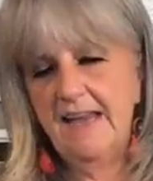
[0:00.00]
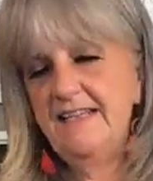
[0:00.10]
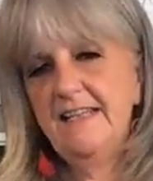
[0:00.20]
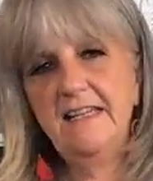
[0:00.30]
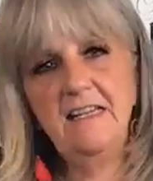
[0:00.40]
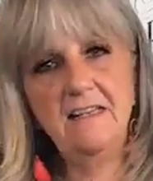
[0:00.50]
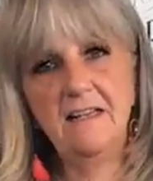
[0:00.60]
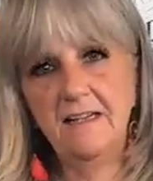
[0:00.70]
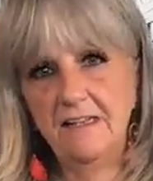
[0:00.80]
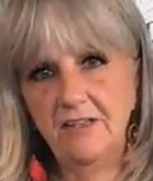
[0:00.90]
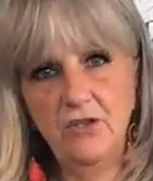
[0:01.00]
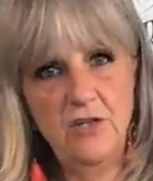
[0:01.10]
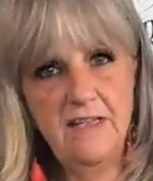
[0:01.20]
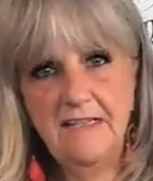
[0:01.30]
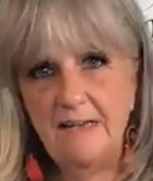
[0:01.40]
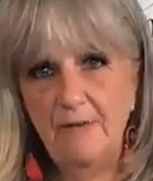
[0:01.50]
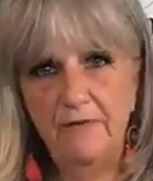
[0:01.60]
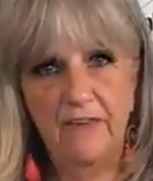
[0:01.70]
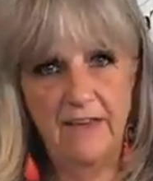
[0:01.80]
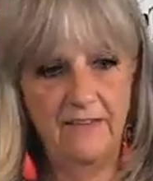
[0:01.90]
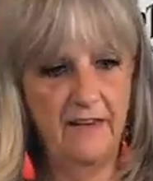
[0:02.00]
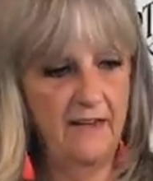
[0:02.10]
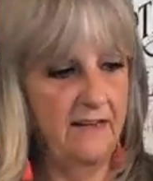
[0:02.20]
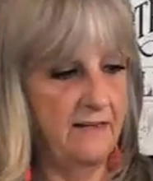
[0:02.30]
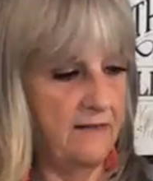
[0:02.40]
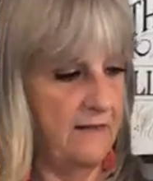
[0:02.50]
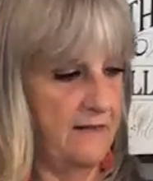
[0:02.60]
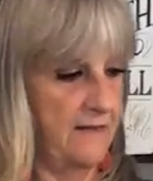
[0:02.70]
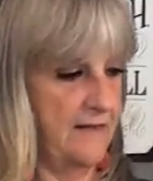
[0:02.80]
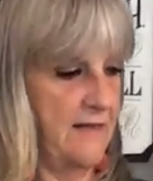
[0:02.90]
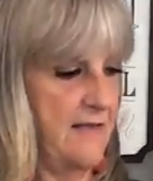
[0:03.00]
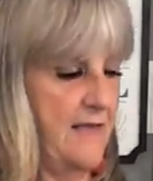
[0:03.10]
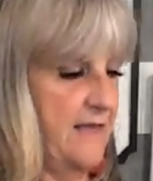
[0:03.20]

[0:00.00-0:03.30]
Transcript: And like you didn't see me fuzz it.